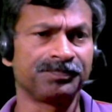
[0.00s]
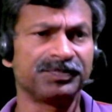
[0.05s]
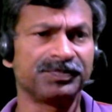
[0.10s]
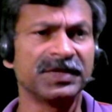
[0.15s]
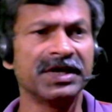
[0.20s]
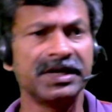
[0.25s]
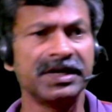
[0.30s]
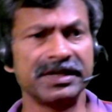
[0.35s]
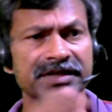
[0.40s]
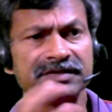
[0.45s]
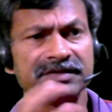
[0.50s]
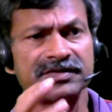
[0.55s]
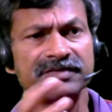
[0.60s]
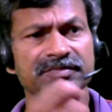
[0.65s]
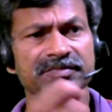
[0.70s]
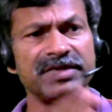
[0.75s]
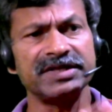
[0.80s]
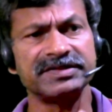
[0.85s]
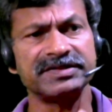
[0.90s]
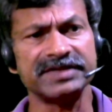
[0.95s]
It
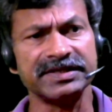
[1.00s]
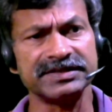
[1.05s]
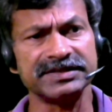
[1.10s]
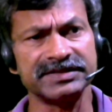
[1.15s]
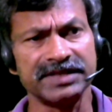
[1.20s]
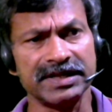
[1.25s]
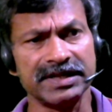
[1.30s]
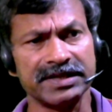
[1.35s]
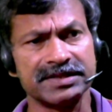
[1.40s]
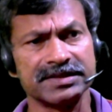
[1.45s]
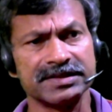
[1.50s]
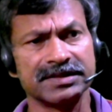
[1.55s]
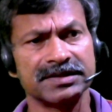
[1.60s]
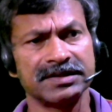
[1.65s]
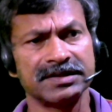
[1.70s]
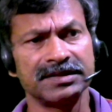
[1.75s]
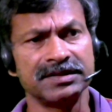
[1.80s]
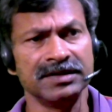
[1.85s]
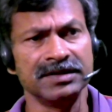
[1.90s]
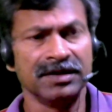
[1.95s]
simply says that
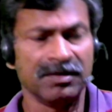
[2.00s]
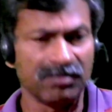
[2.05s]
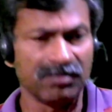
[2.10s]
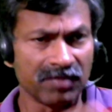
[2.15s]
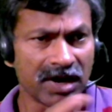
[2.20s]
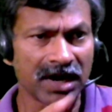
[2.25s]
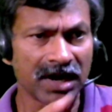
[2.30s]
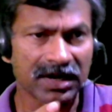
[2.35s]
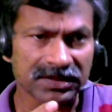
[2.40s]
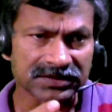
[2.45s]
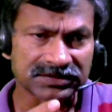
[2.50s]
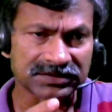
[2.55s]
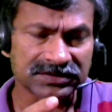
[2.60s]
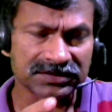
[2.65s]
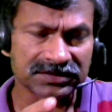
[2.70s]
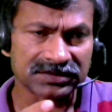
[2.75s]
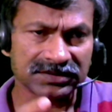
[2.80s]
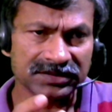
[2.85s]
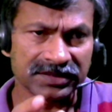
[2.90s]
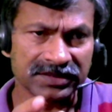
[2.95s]
mass
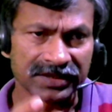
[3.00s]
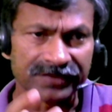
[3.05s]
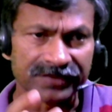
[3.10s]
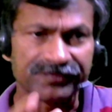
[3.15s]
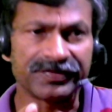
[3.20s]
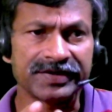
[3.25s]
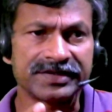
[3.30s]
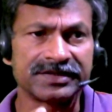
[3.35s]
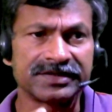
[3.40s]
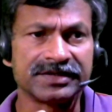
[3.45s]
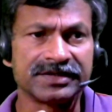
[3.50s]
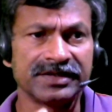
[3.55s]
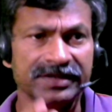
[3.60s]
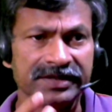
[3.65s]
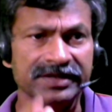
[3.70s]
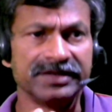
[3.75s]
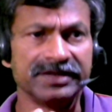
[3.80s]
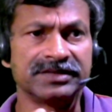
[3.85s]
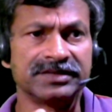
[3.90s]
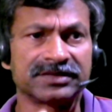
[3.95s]
defect
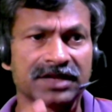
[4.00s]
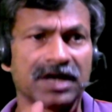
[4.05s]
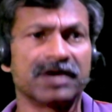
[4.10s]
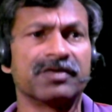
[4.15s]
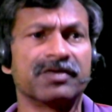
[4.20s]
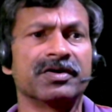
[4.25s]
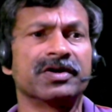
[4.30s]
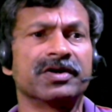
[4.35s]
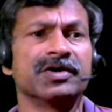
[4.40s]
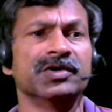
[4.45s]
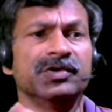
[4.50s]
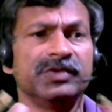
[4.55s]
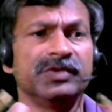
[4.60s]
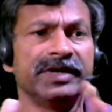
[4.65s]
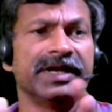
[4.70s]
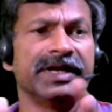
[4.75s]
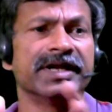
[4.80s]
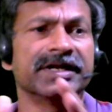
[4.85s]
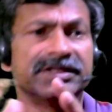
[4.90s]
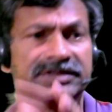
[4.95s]
is converted into
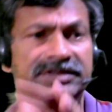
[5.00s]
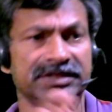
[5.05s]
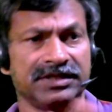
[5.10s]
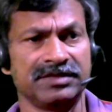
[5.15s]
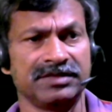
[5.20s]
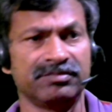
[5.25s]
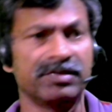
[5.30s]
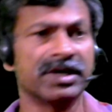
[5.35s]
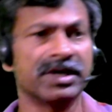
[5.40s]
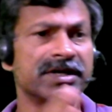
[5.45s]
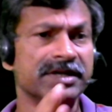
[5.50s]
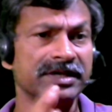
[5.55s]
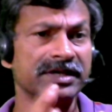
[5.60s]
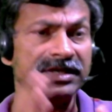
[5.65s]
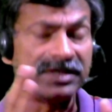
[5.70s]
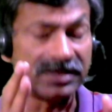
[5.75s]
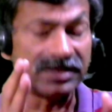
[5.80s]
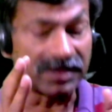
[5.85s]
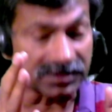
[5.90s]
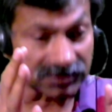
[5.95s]
energy, but
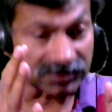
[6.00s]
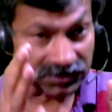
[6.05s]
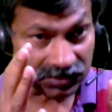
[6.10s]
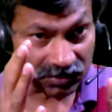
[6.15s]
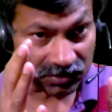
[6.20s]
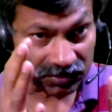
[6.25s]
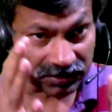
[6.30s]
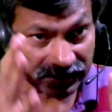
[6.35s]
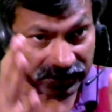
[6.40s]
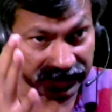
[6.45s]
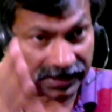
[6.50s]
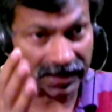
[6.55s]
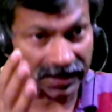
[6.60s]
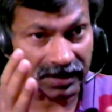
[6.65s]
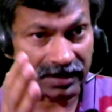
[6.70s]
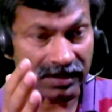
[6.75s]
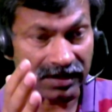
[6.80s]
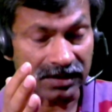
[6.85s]
it does not tell